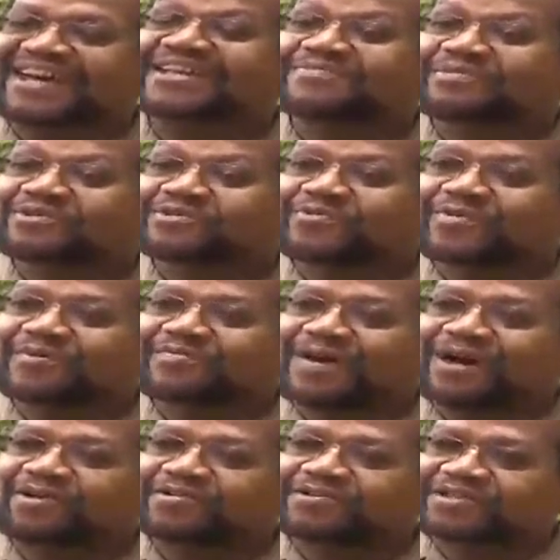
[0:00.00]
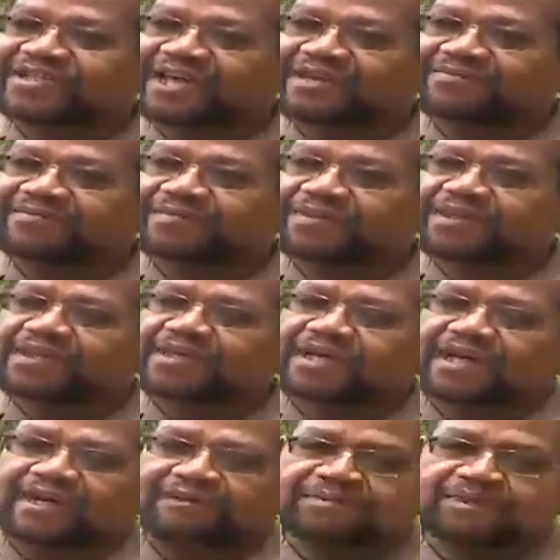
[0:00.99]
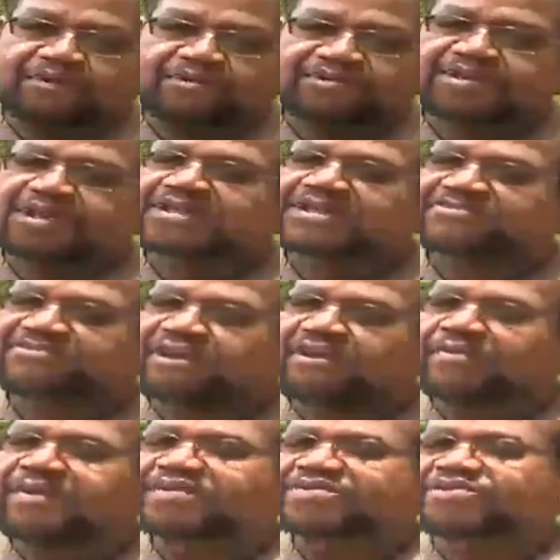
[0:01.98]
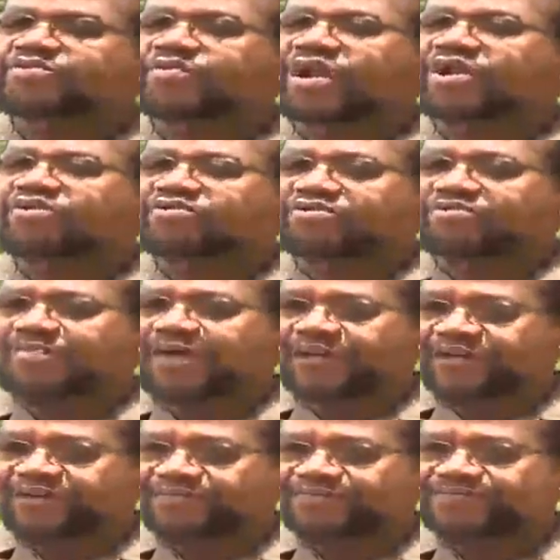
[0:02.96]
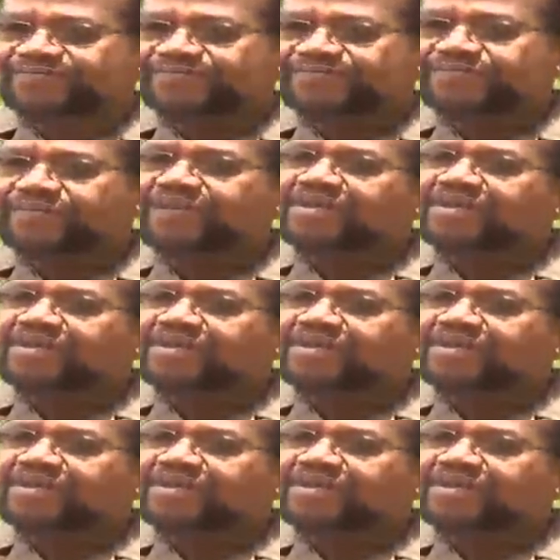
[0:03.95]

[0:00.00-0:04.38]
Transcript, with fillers: Unable to pay back on time mm. uh, because developments require a lot of money. Yeah.